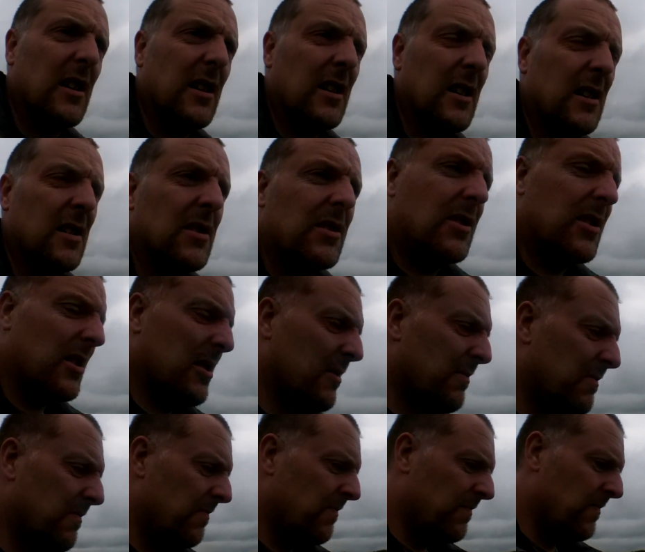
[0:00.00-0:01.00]
is
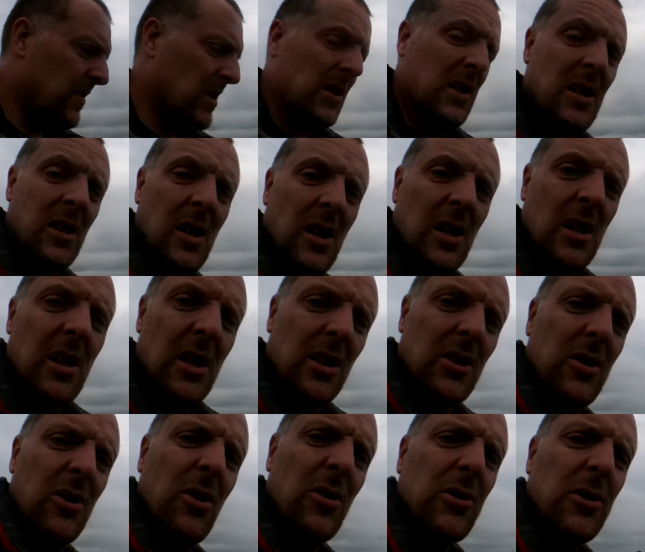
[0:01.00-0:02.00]

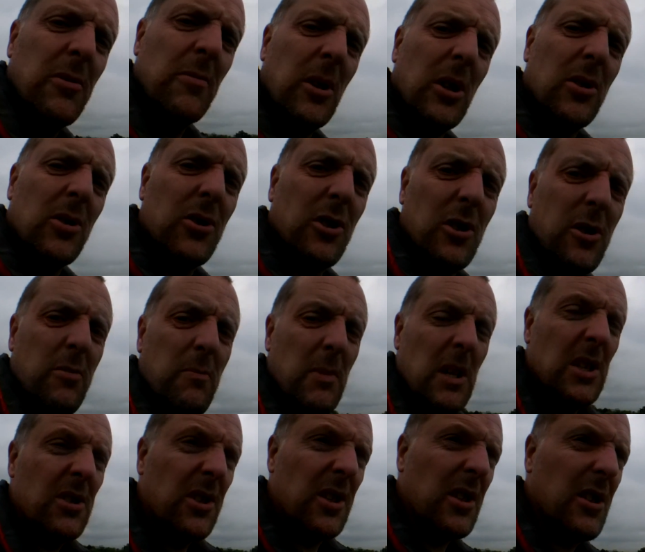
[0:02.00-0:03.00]
it's not so much just
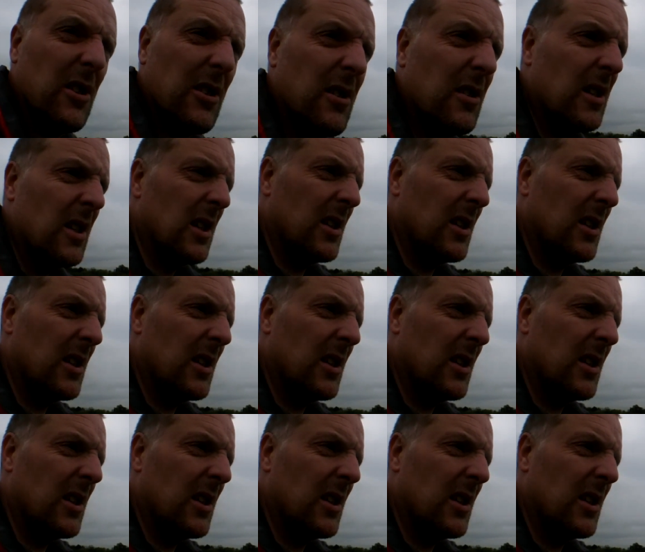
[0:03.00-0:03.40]
missing her.